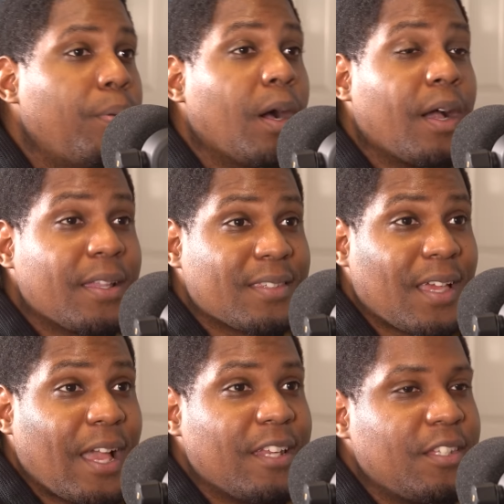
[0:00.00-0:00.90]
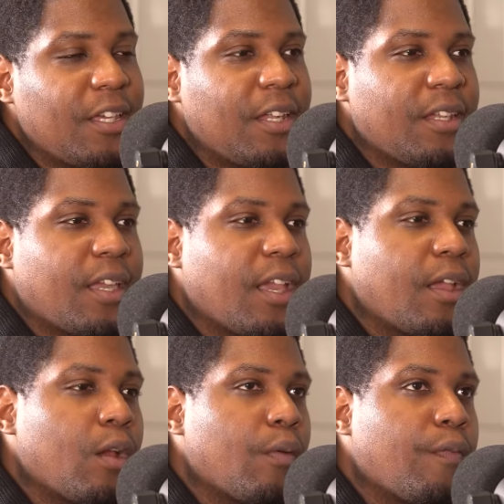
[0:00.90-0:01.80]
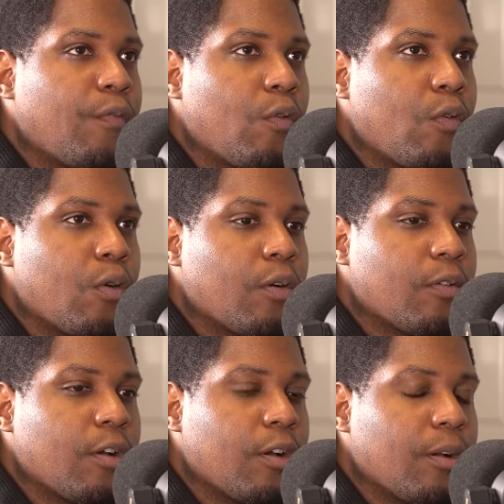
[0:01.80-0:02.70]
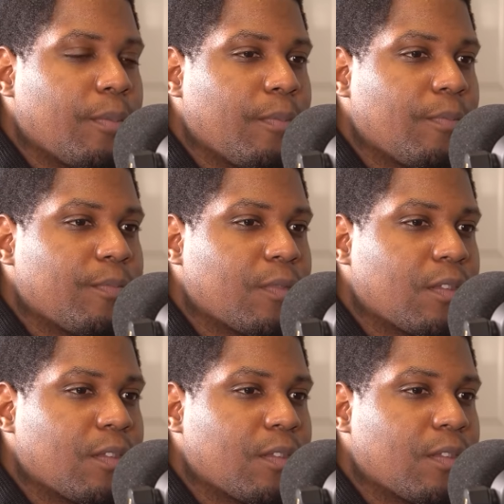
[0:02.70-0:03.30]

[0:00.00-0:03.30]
But I didn't care for um,